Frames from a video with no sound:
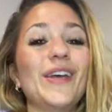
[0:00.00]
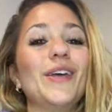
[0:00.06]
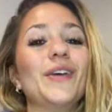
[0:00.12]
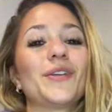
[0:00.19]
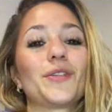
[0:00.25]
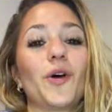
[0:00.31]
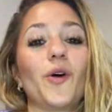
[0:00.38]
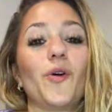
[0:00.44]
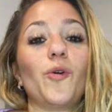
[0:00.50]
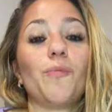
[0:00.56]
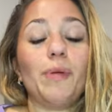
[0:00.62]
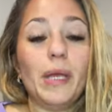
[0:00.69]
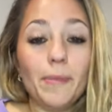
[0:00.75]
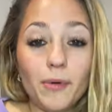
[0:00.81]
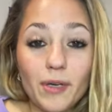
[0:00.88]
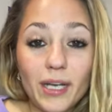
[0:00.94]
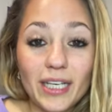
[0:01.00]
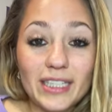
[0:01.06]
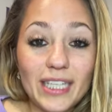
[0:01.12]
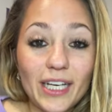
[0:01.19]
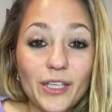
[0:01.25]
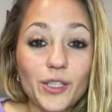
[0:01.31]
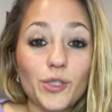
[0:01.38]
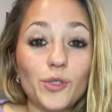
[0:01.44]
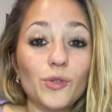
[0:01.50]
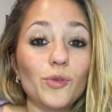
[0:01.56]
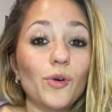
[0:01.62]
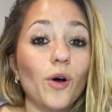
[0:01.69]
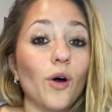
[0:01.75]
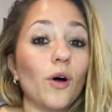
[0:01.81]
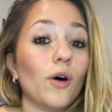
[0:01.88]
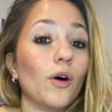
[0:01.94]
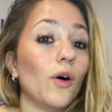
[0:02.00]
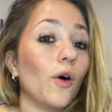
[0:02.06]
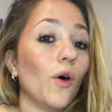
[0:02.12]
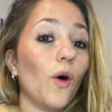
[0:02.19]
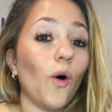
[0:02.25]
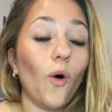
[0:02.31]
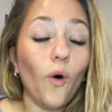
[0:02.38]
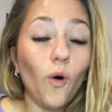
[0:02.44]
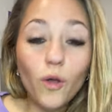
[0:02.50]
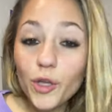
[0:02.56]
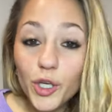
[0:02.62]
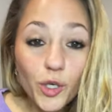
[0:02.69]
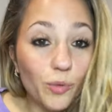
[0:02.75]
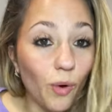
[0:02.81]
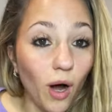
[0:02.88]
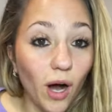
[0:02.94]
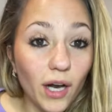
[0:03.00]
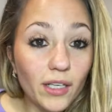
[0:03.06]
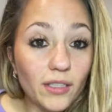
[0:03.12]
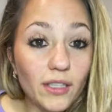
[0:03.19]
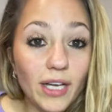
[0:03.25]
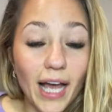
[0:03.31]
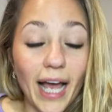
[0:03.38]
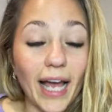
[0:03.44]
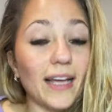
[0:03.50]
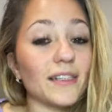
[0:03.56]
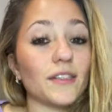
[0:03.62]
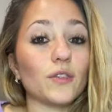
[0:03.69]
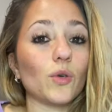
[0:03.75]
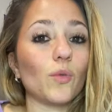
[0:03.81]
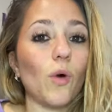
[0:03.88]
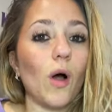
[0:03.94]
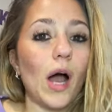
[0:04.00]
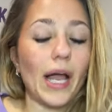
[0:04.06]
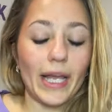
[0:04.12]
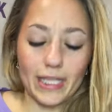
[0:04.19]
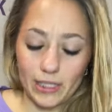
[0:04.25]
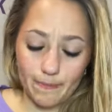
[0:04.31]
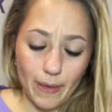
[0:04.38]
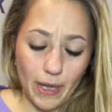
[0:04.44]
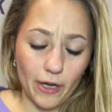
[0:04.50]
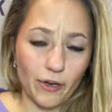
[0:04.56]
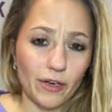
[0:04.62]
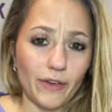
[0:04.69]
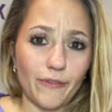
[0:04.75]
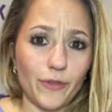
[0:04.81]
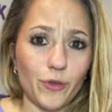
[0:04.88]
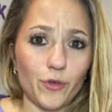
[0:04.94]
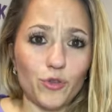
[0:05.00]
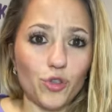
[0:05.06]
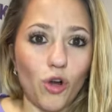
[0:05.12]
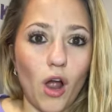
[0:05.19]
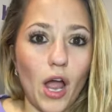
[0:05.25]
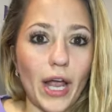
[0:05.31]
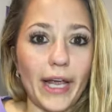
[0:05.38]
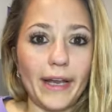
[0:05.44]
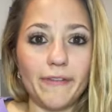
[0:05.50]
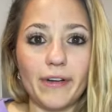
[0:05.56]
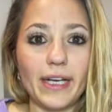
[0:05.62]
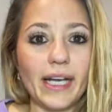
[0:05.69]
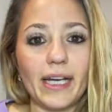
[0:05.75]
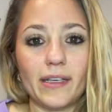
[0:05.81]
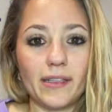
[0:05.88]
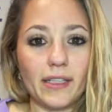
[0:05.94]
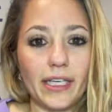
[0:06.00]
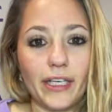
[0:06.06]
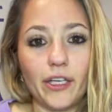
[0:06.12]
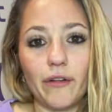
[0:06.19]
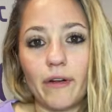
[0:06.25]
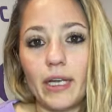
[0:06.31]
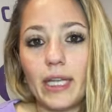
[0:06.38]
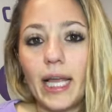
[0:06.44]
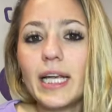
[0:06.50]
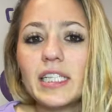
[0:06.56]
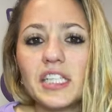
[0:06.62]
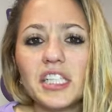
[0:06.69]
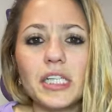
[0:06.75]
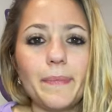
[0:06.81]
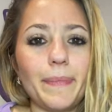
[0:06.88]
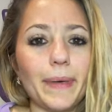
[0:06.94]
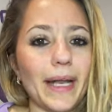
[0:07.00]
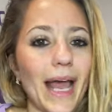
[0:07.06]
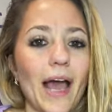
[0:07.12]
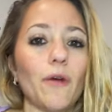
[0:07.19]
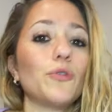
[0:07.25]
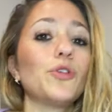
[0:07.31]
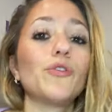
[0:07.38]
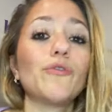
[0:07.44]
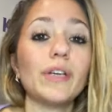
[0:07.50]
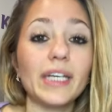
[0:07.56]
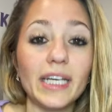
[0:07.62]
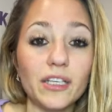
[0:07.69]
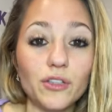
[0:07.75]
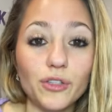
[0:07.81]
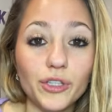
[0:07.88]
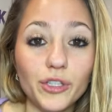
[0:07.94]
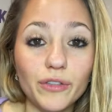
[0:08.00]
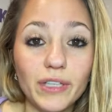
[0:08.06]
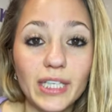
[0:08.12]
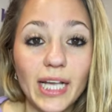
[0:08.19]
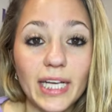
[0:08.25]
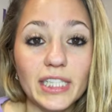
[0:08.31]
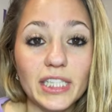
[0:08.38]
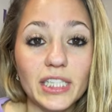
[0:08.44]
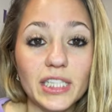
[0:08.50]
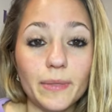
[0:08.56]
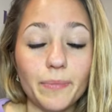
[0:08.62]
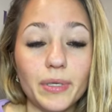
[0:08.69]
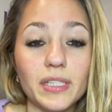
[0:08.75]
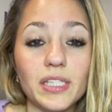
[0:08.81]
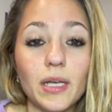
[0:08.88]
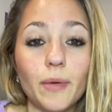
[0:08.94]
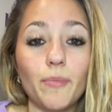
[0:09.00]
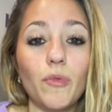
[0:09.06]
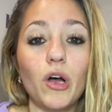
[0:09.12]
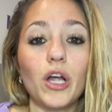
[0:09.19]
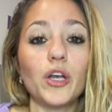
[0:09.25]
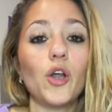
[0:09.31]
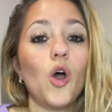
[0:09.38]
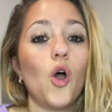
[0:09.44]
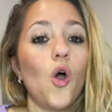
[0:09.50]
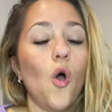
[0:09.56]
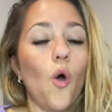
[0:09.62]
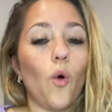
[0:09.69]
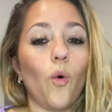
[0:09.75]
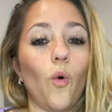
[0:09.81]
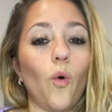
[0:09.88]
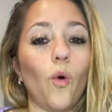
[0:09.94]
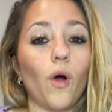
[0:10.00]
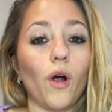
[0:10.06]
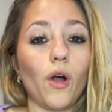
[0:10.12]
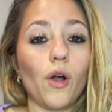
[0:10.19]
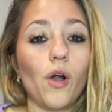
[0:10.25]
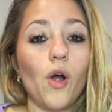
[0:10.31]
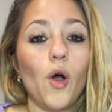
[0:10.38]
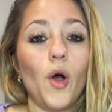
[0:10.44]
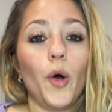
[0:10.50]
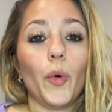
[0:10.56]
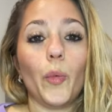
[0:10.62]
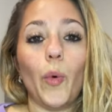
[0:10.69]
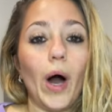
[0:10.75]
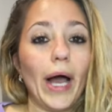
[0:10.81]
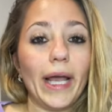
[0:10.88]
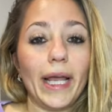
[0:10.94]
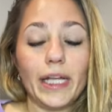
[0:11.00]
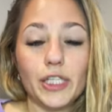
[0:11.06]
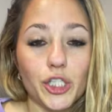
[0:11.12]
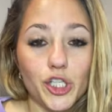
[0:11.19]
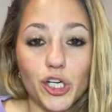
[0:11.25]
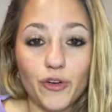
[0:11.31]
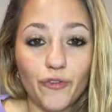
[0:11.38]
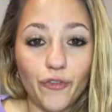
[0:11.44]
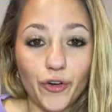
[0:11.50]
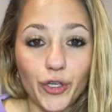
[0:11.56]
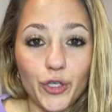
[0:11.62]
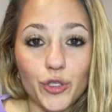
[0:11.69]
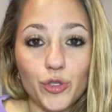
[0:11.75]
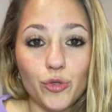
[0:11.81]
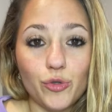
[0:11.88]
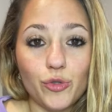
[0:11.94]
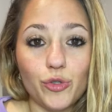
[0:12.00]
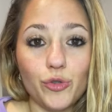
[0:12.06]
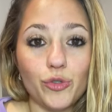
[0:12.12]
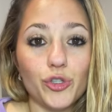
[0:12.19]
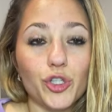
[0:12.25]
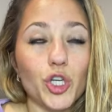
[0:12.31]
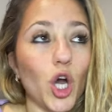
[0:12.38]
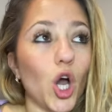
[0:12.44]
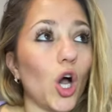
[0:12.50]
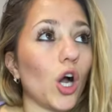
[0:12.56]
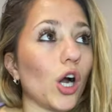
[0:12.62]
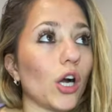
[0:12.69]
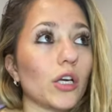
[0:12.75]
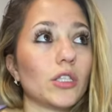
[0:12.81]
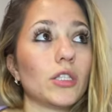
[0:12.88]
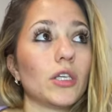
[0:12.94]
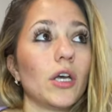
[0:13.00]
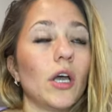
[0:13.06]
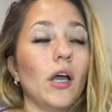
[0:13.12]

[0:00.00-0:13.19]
So people can tell you all you want as to why it's better if you tried rekindling your relationship and how to rekindle your relationship with someone, or why it's good for you to start